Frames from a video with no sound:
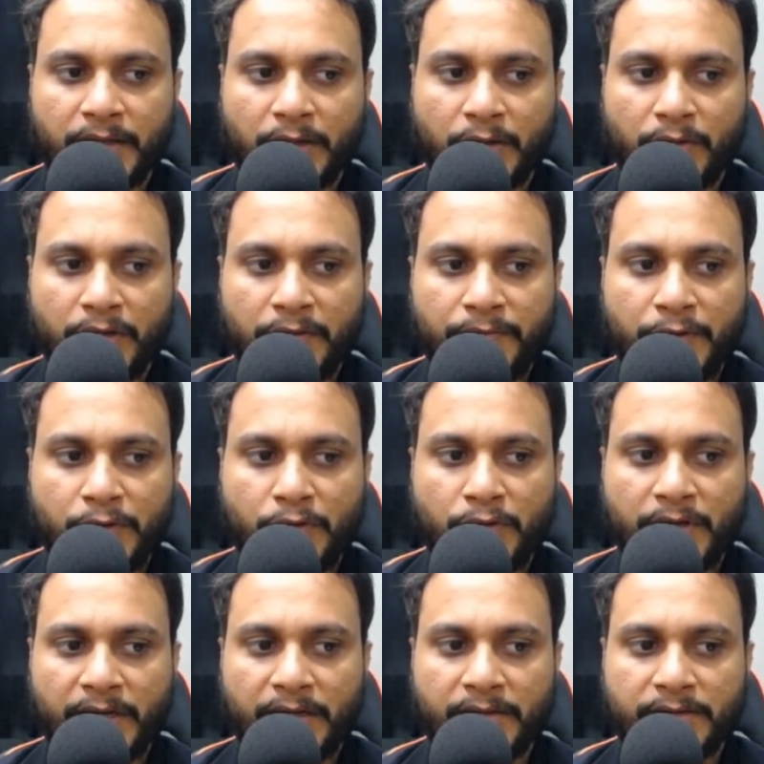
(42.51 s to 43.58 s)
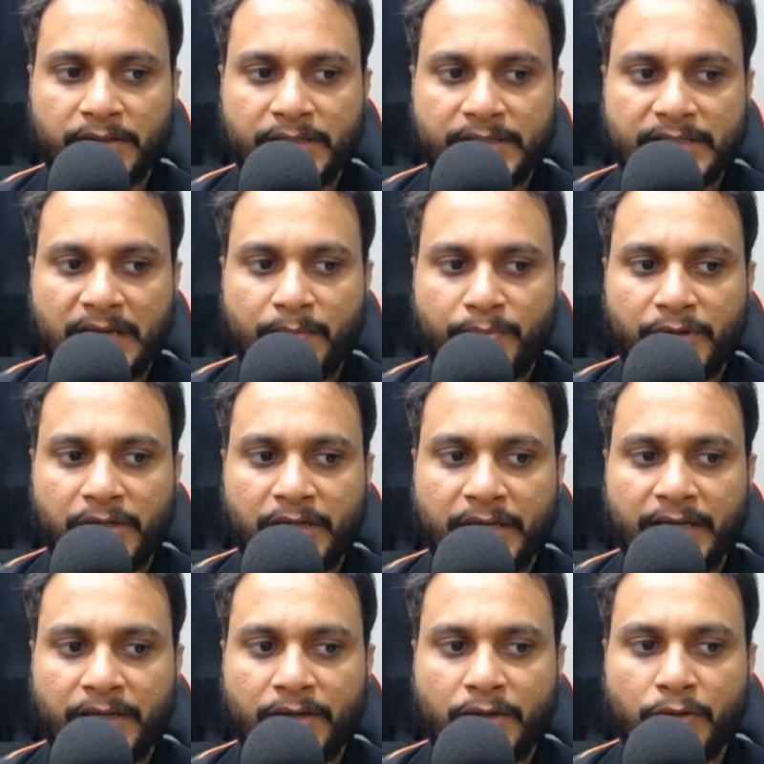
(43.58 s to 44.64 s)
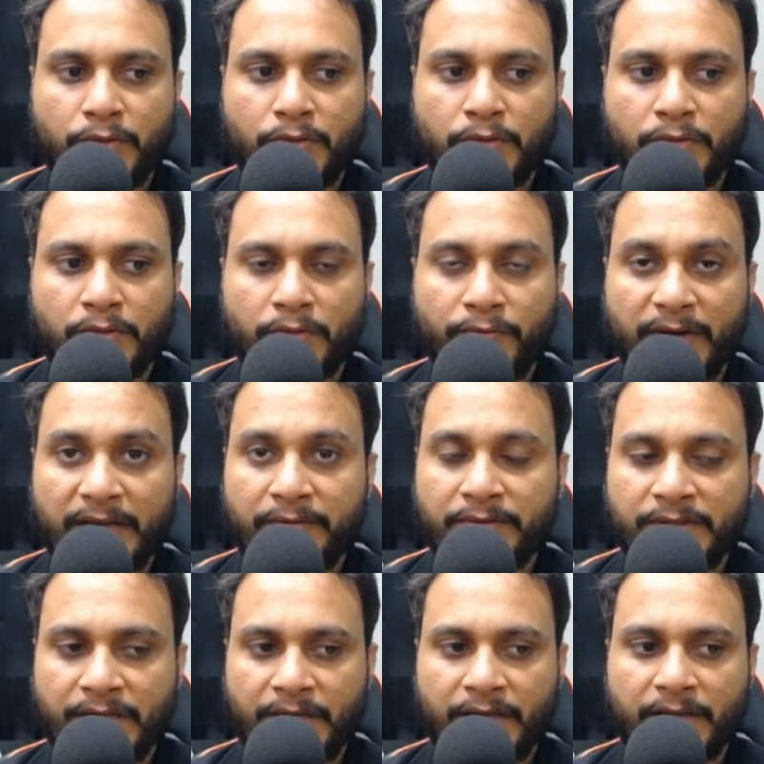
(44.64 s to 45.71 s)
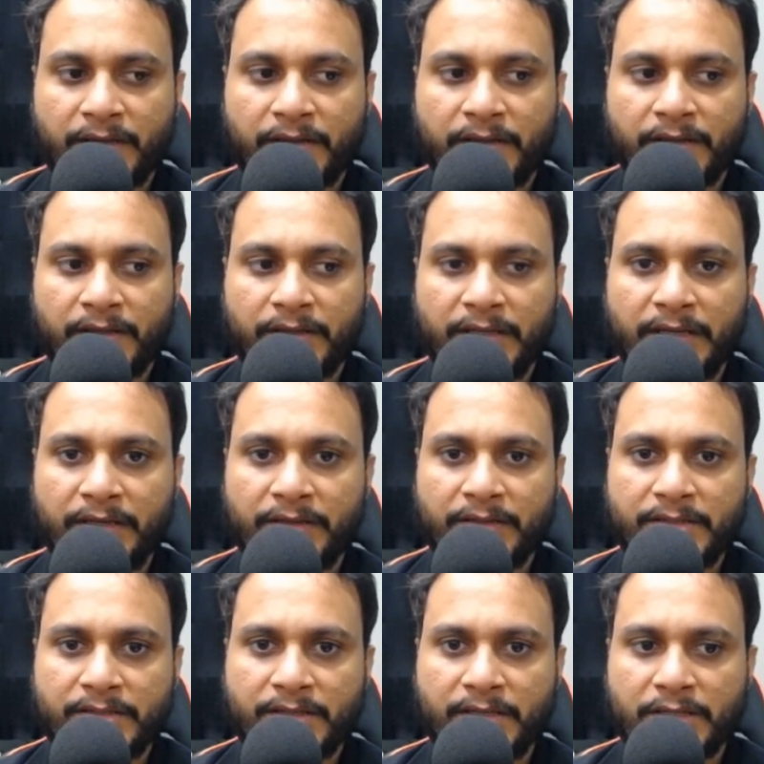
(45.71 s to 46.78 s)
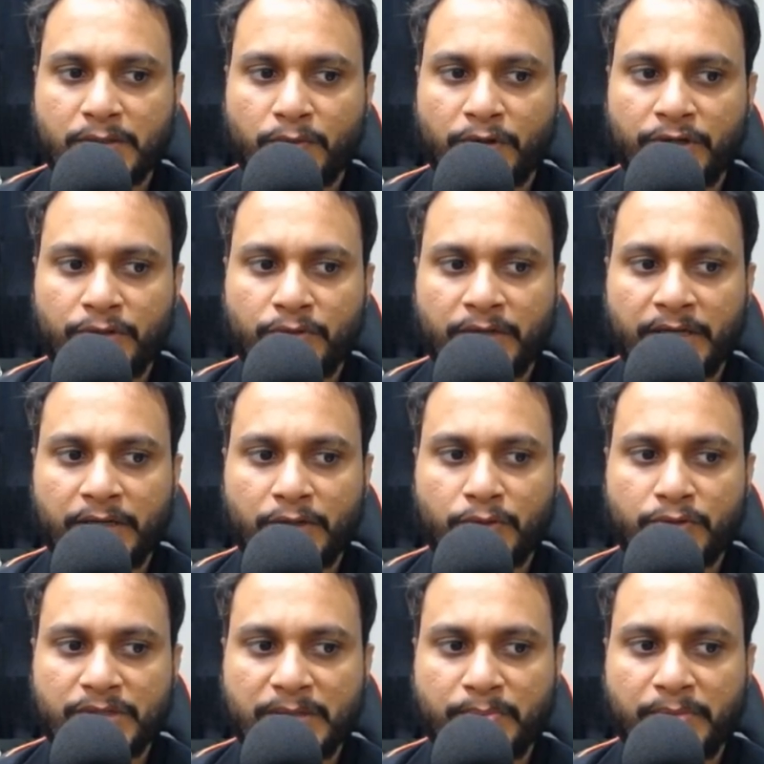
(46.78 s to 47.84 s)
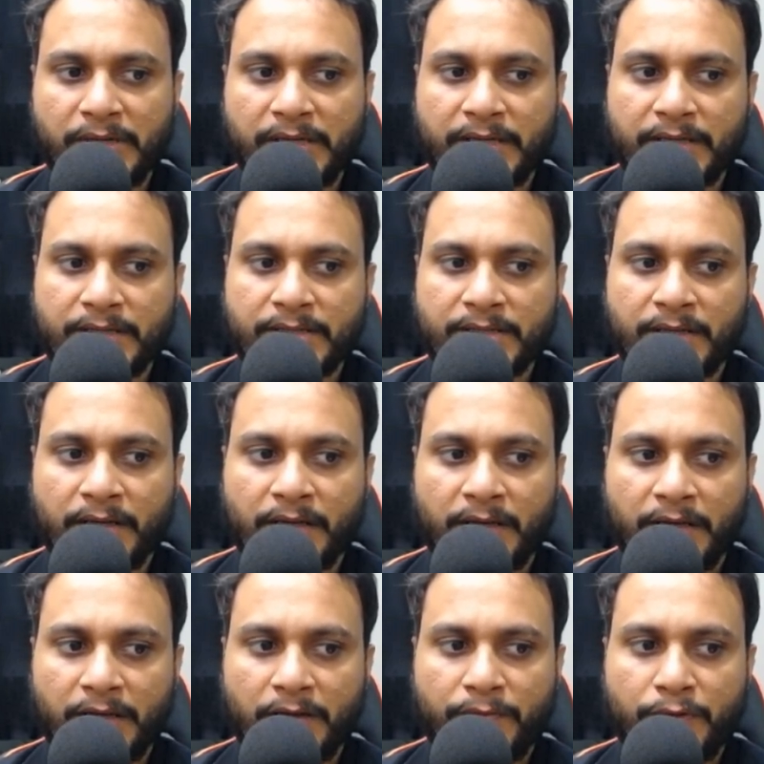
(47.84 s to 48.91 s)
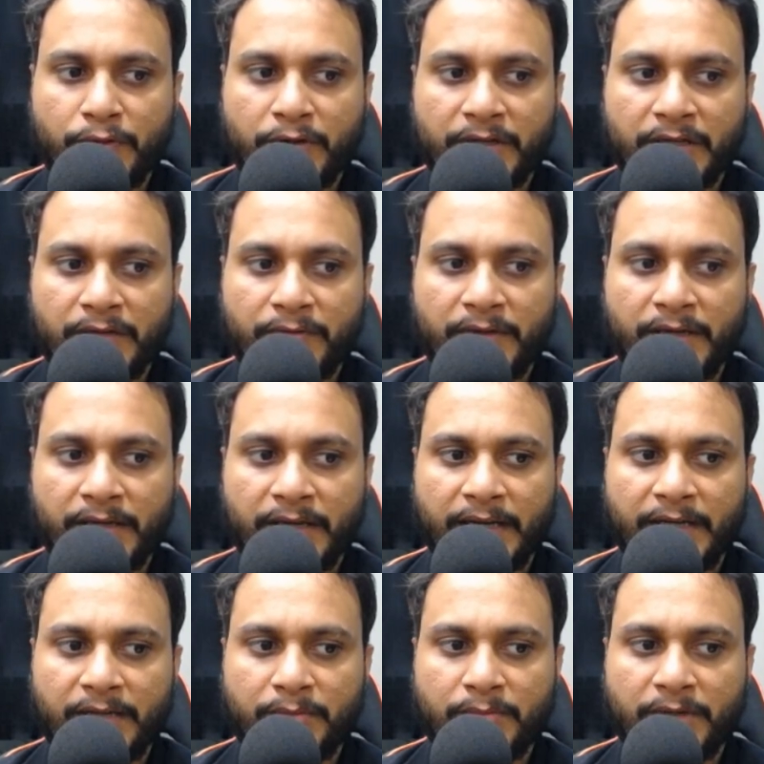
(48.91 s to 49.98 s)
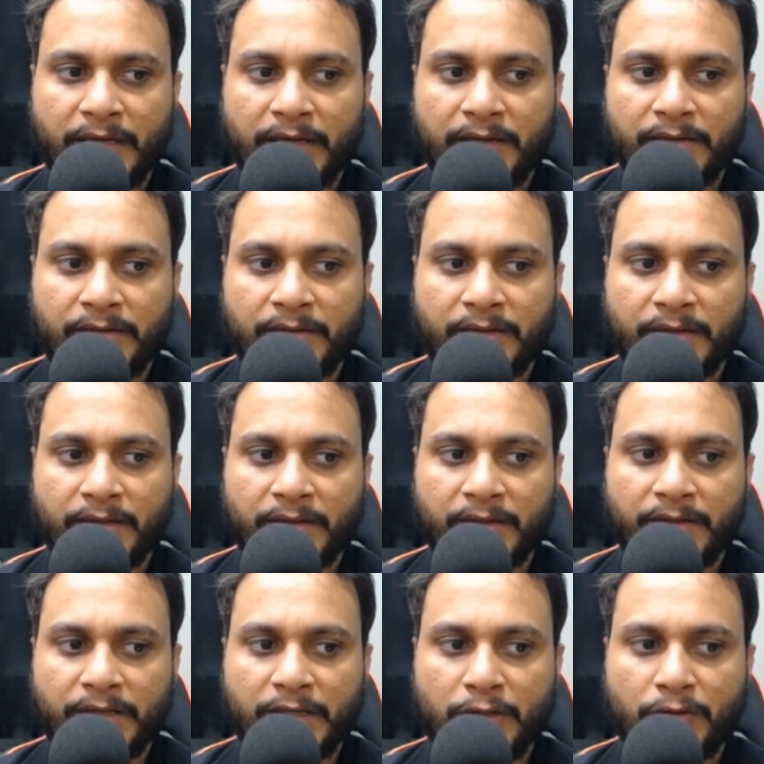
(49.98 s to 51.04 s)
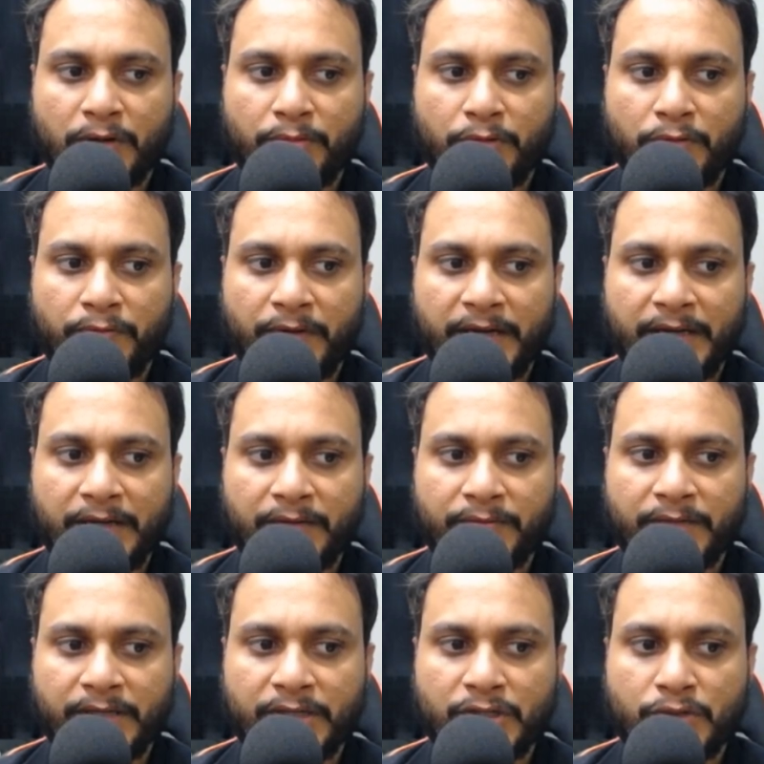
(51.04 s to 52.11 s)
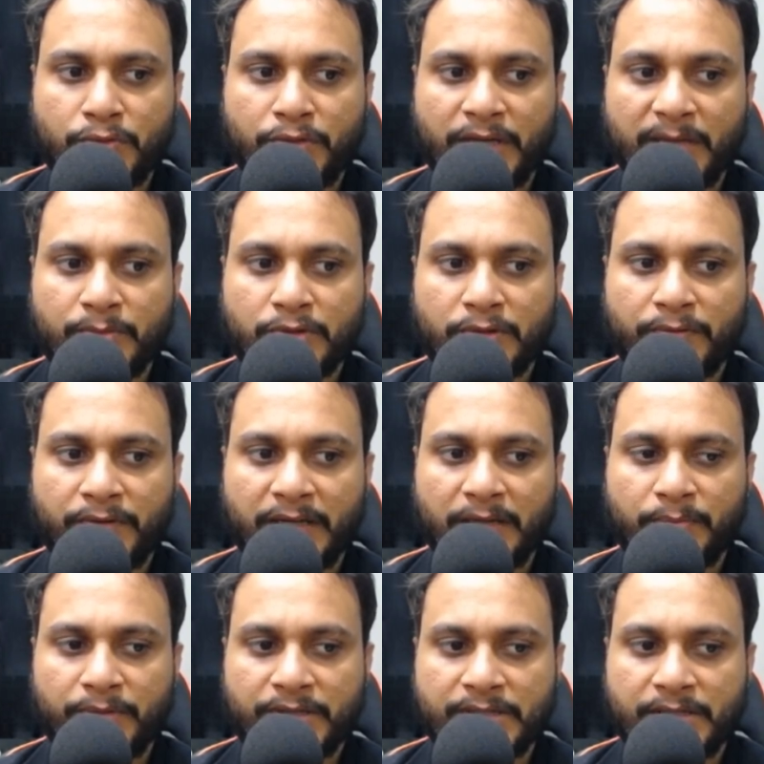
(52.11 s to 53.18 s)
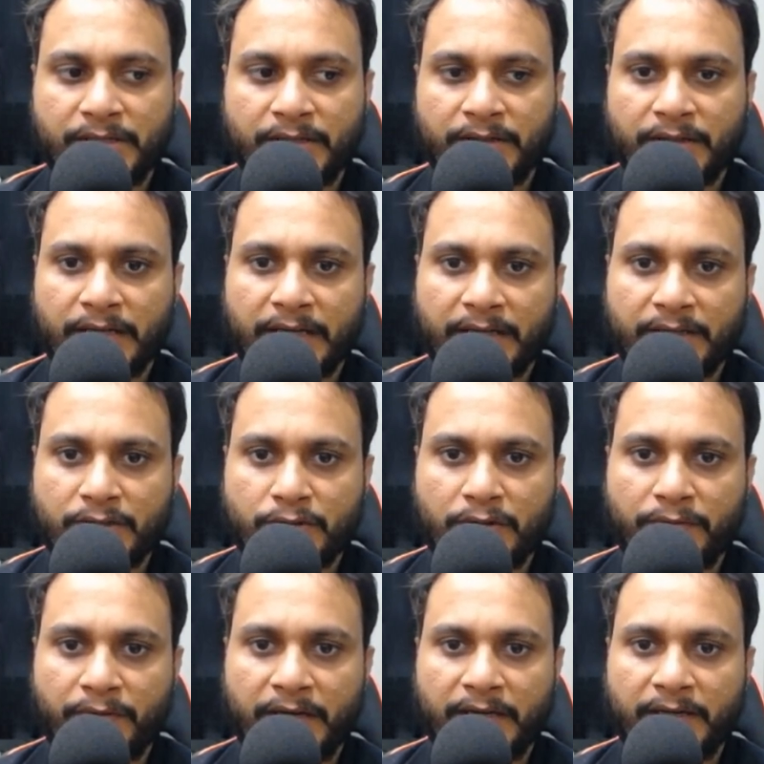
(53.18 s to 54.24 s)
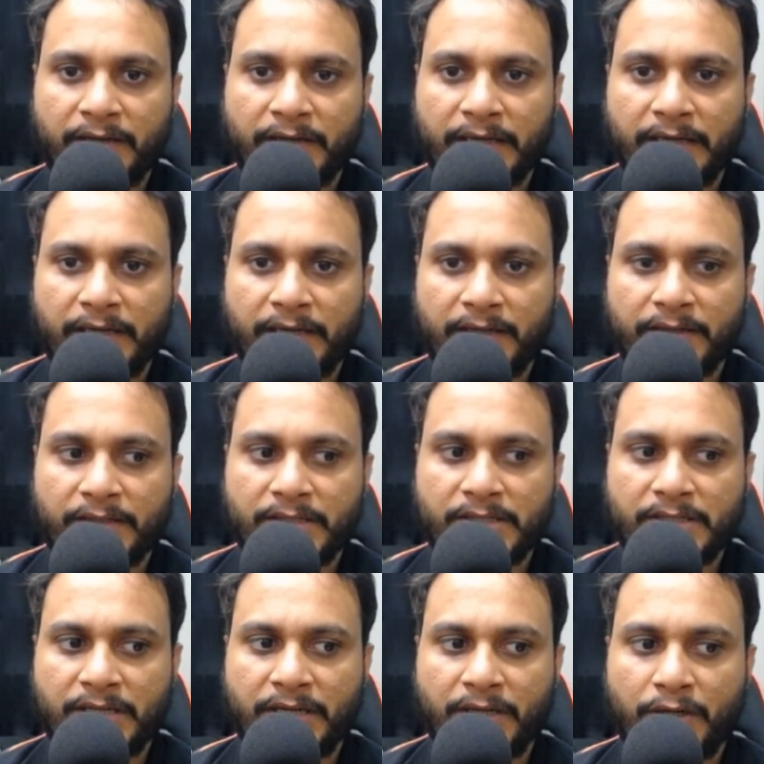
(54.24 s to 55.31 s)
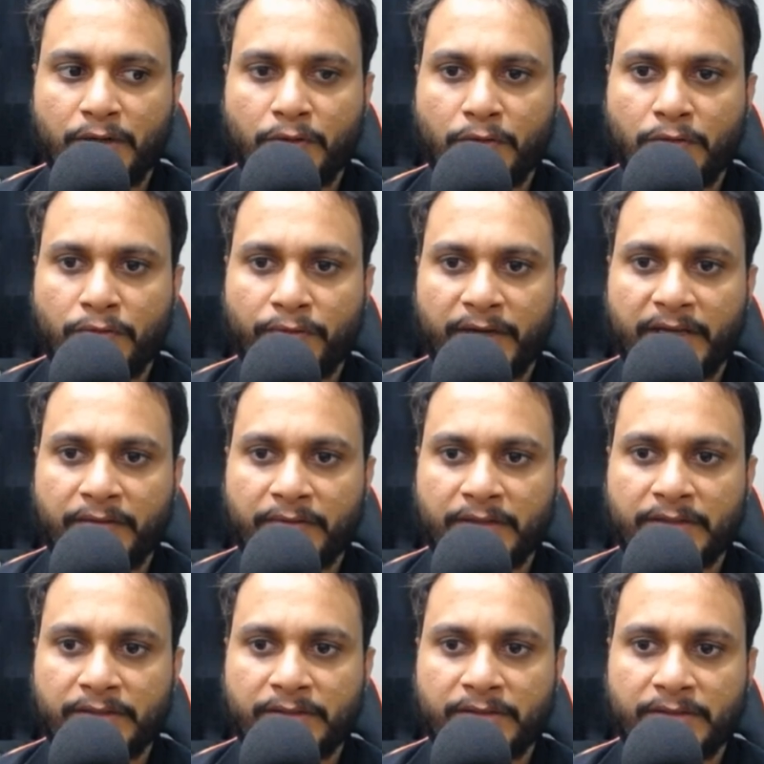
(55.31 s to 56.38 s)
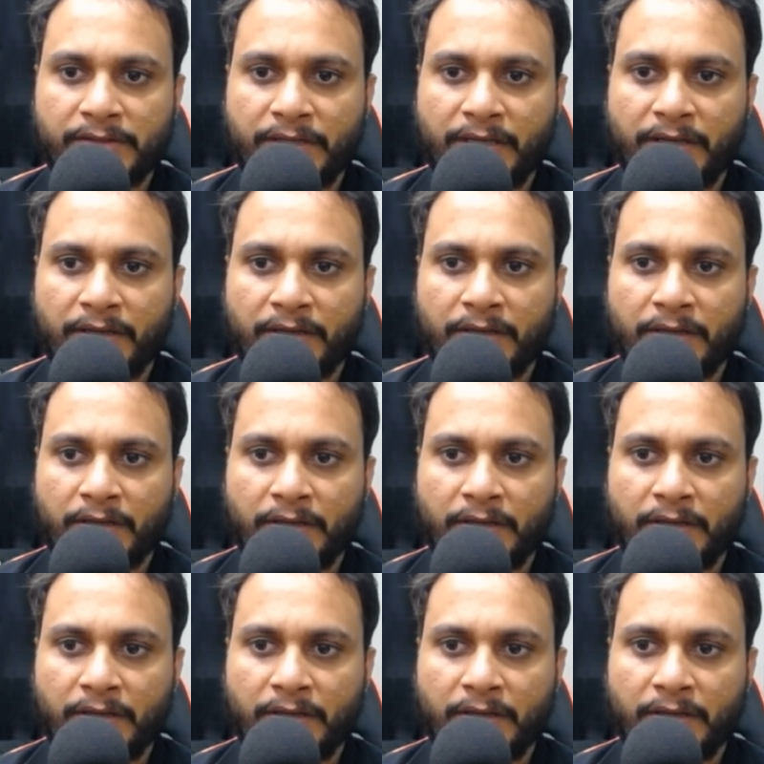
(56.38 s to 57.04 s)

Now, if you look at the example 10 to 5, 3, then in this case, what you can do simply is, if you are given an item 10, then you have to find if there is 2 times of 10 present in the array. So if I can take this 10 to 5 and 3,